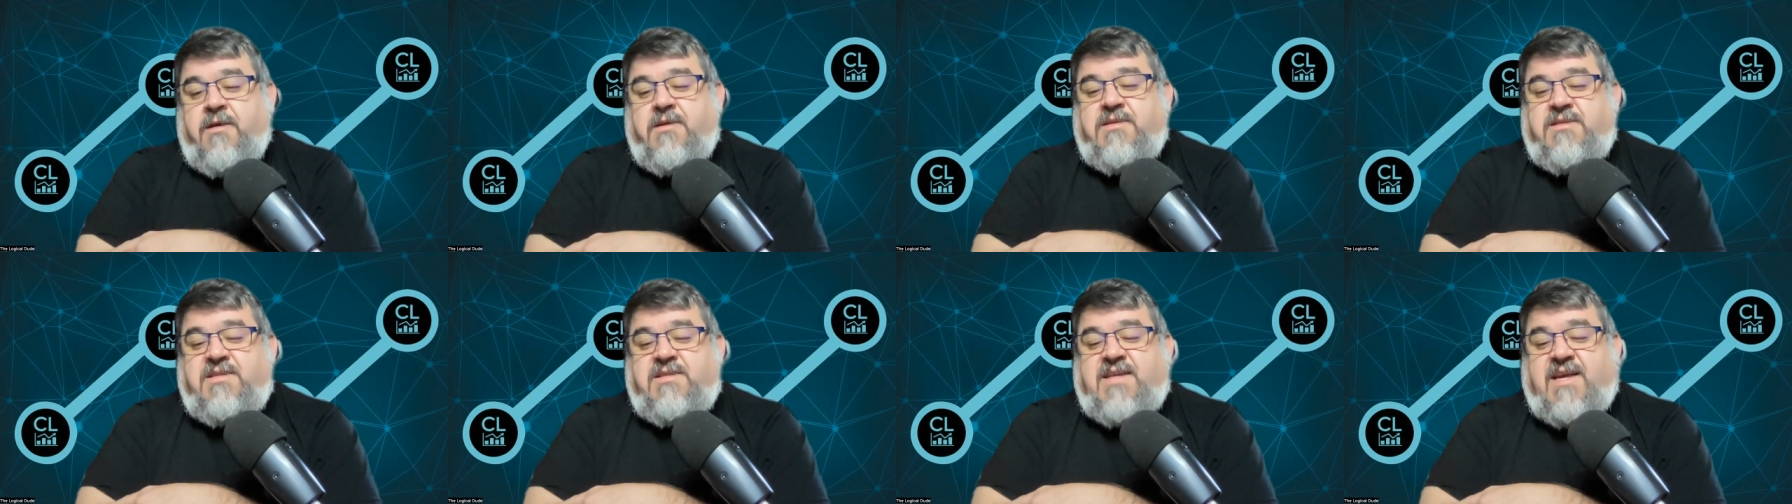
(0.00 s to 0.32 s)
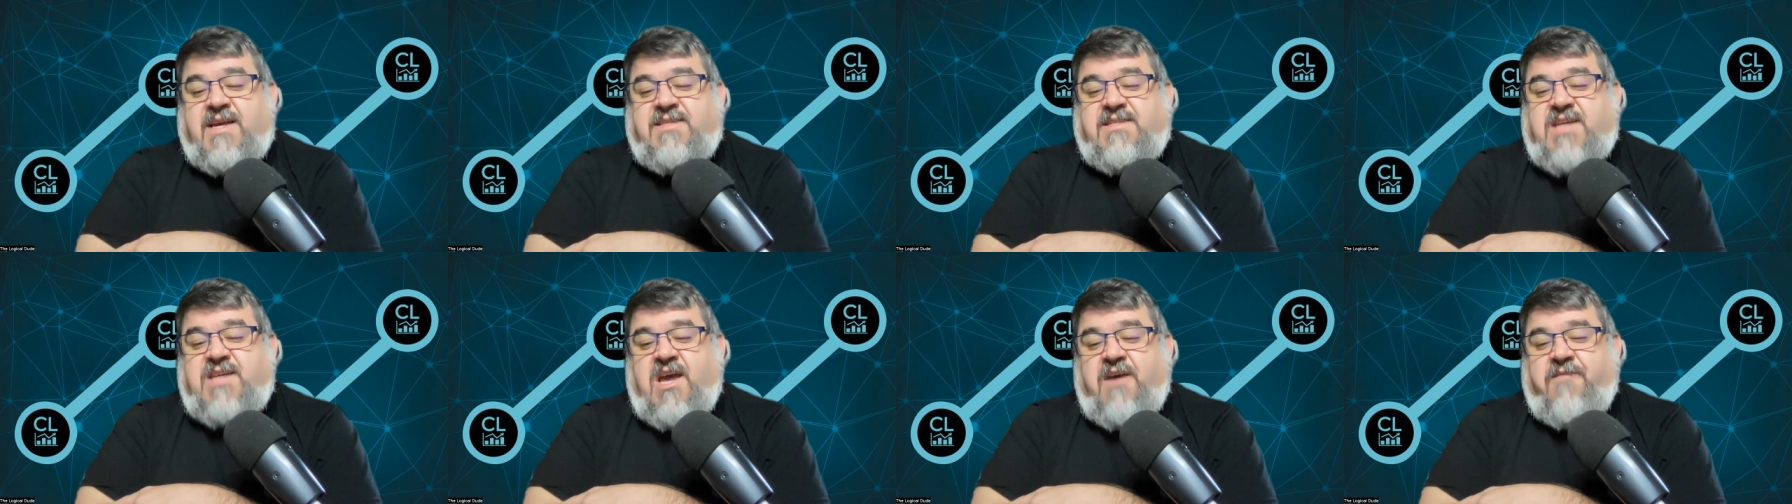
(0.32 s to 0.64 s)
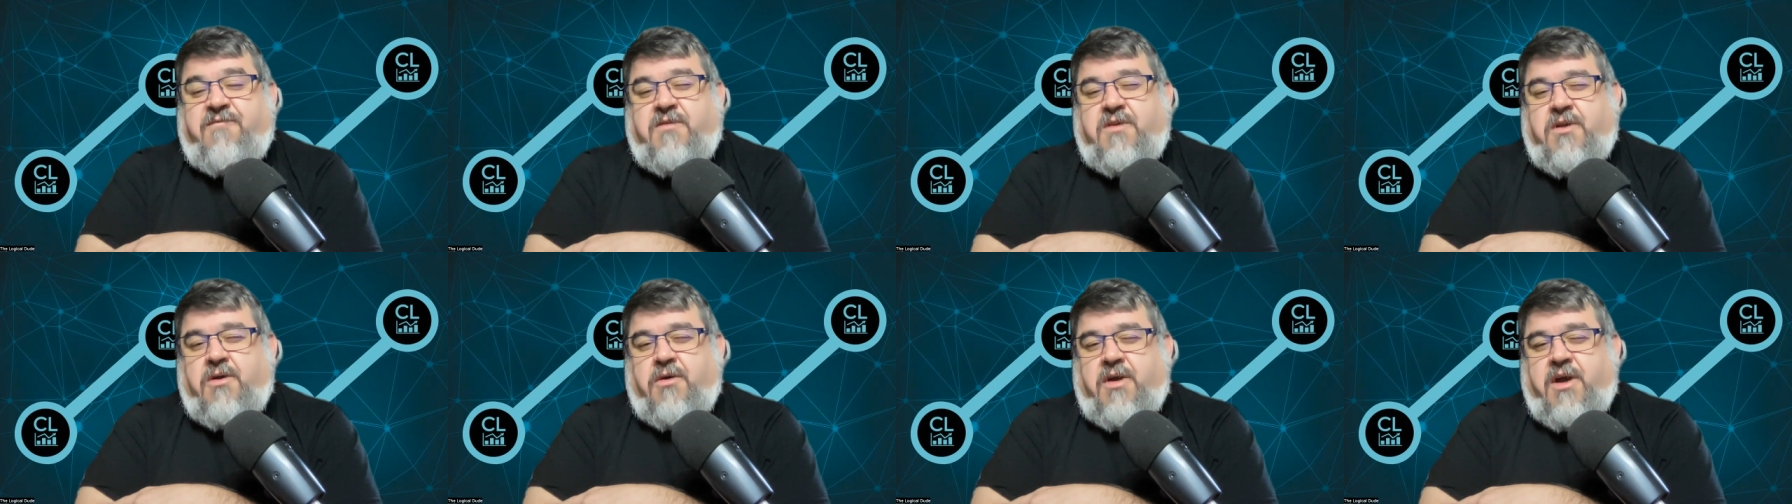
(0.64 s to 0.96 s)
Stay
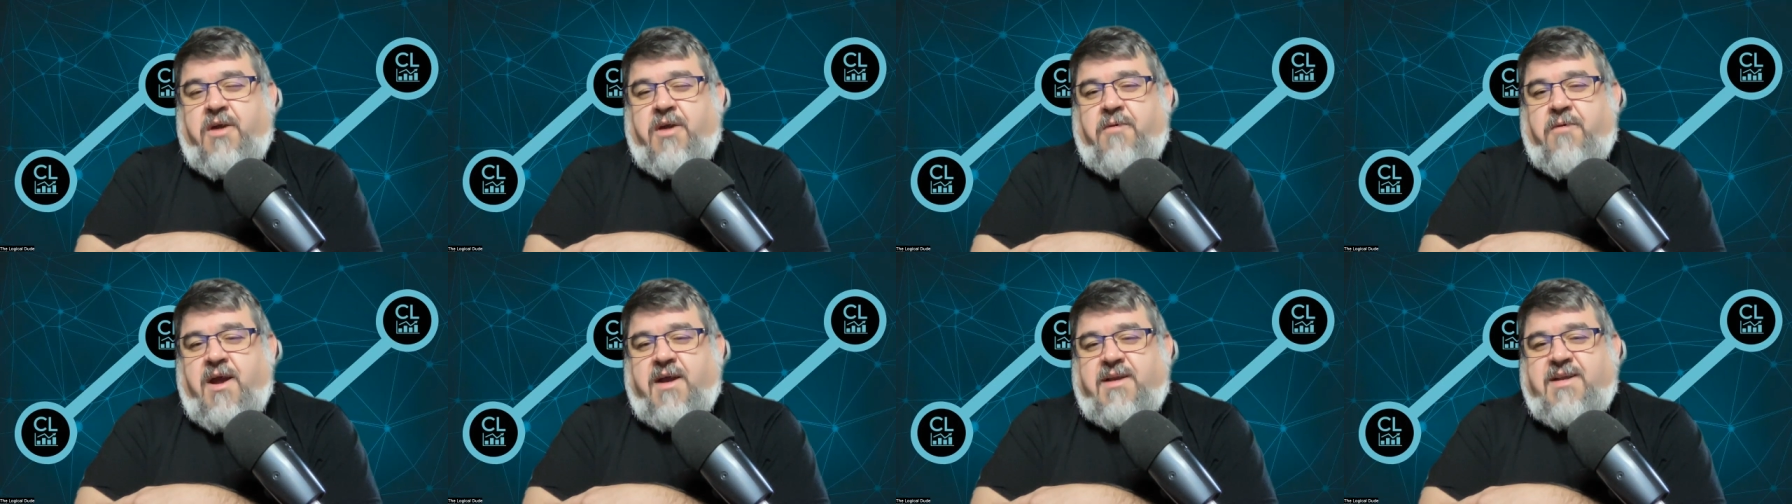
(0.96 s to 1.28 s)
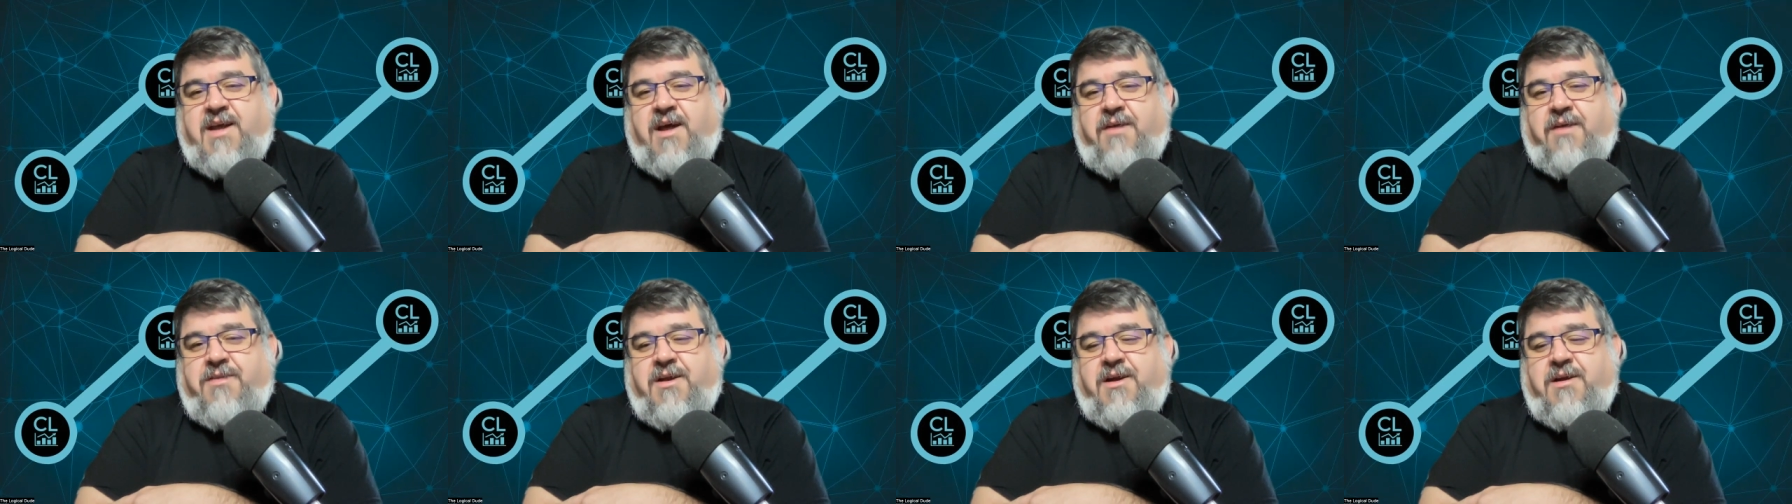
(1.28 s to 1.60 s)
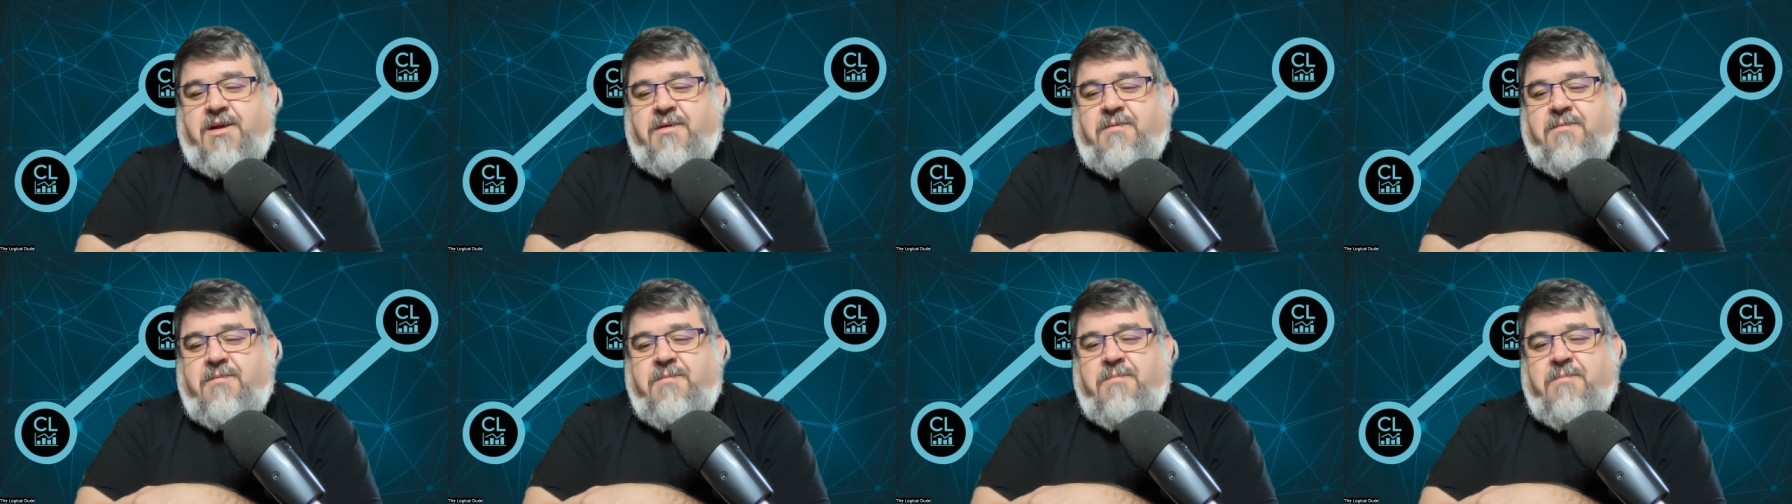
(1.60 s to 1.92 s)
safe and don't get wrecked out
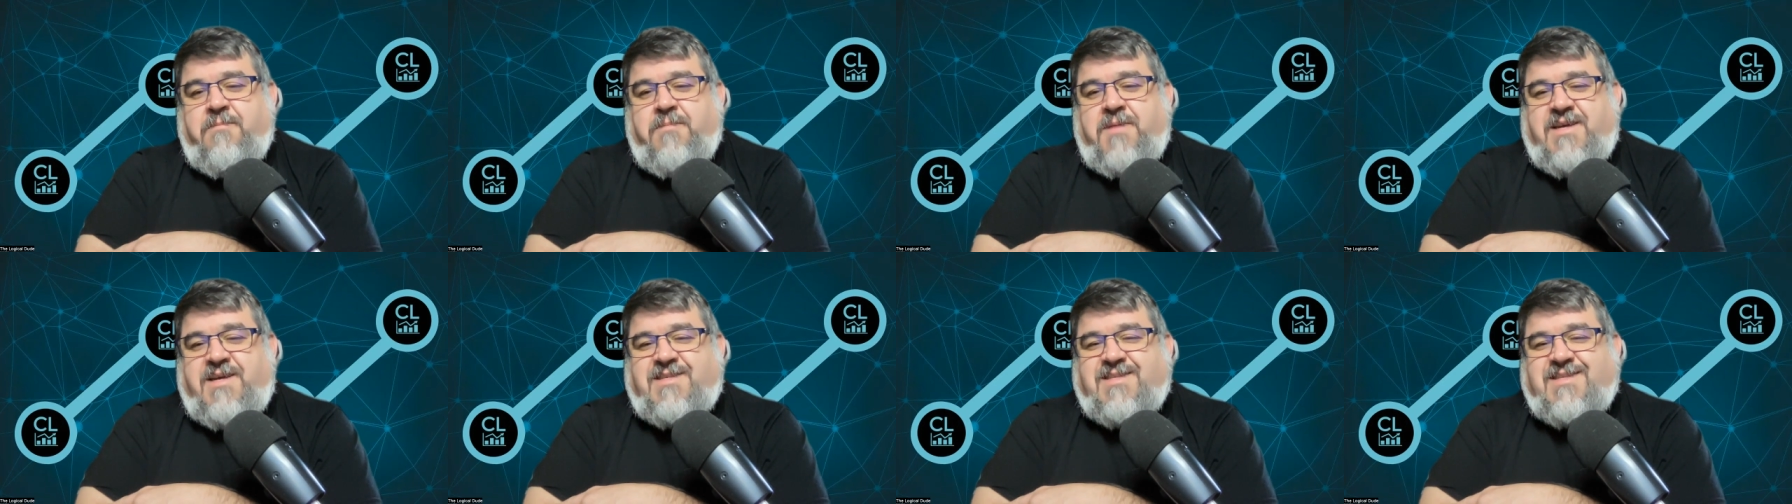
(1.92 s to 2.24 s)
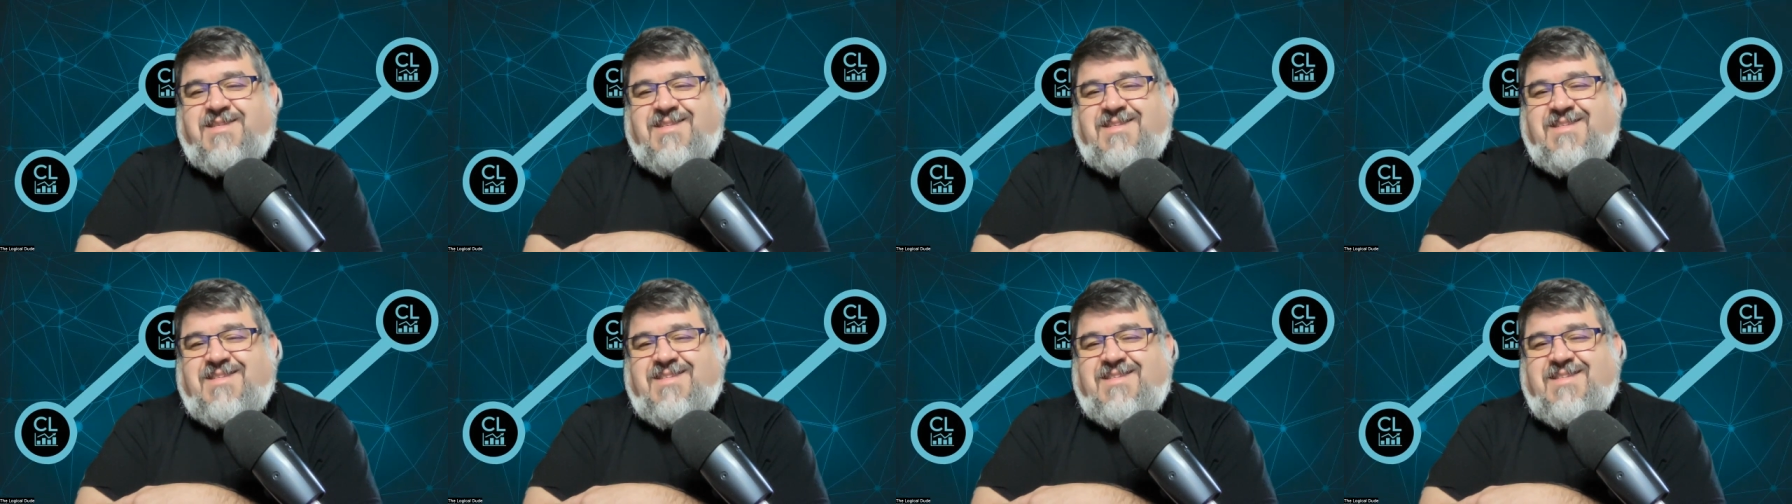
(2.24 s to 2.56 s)
there. Peace.